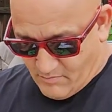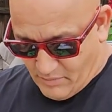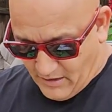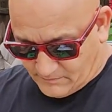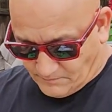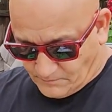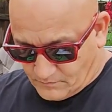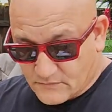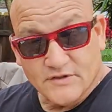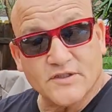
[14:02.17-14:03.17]
But
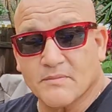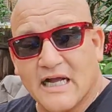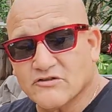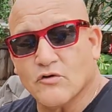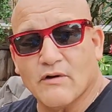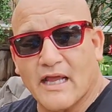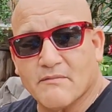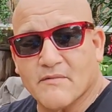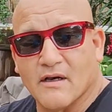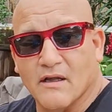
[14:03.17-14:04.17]
some guys don't
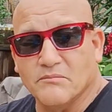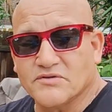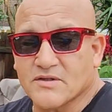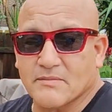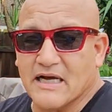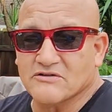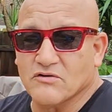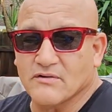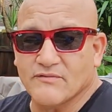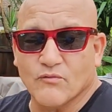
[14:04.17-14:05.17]
like clubs. Some guys
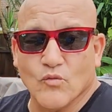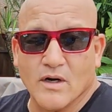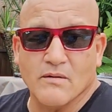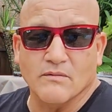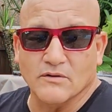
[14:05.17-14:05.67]
don't even want to